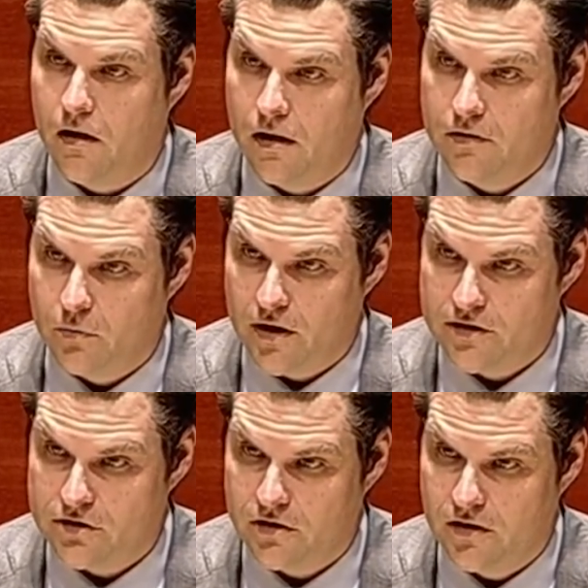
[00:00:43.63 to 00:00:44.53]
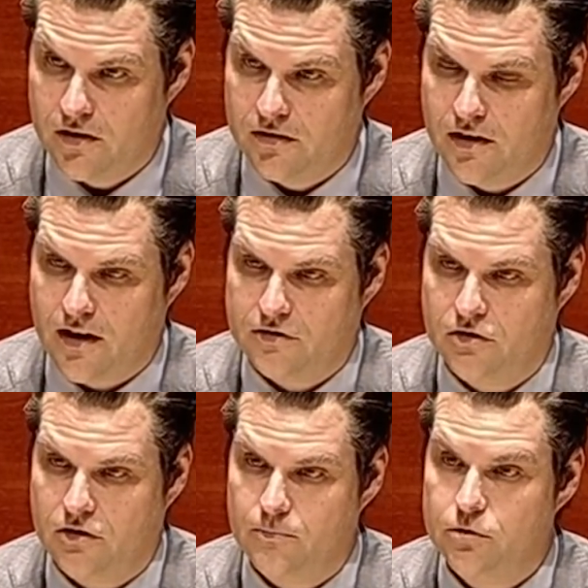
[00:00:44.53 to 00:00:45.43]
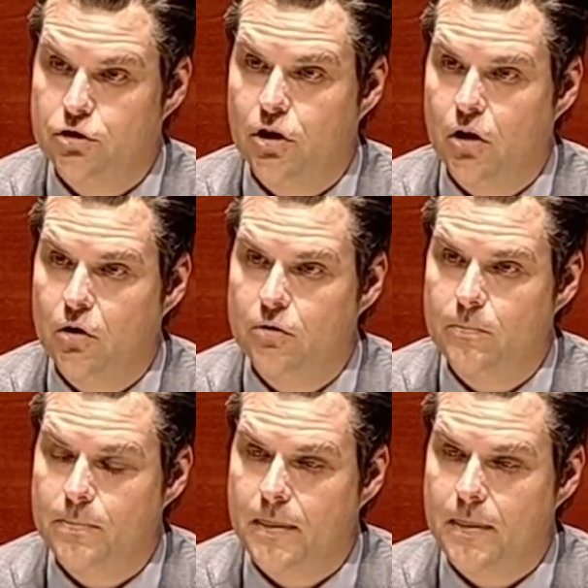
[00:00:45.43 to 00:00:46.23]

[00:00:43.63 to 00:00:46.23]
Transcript: on which the doctor showed